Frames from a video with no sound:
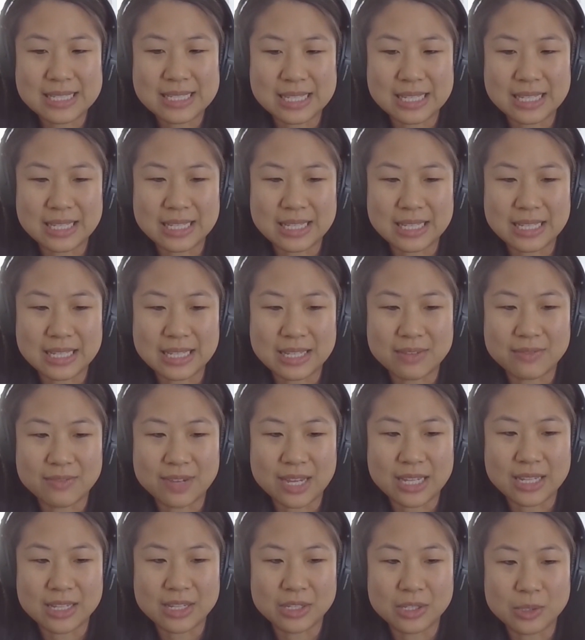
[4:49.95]
see if
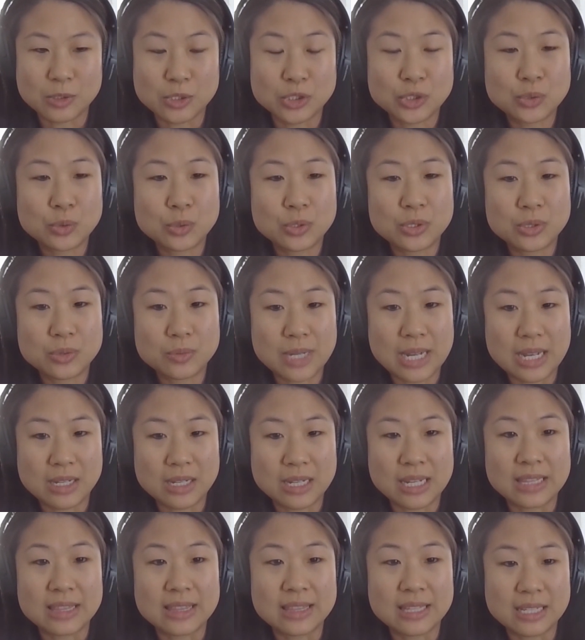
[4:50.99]
I can go a shorter
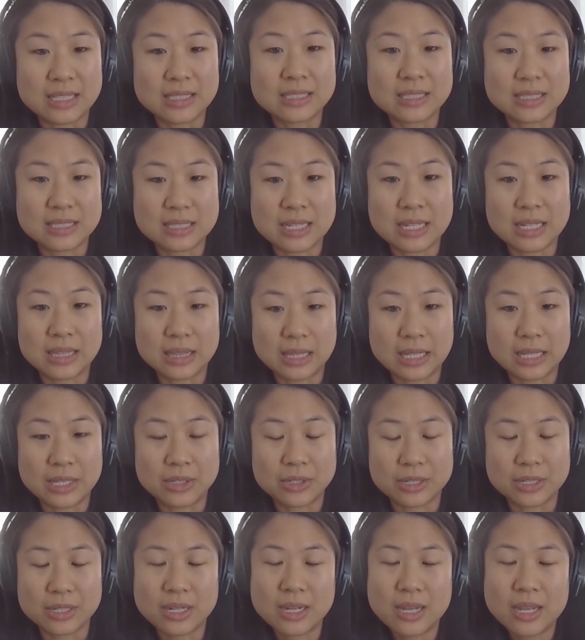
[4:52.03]
route and then decide
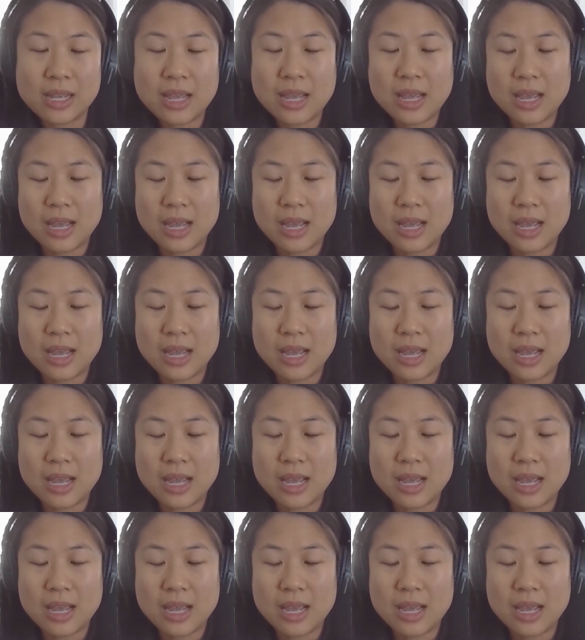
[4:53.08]
later.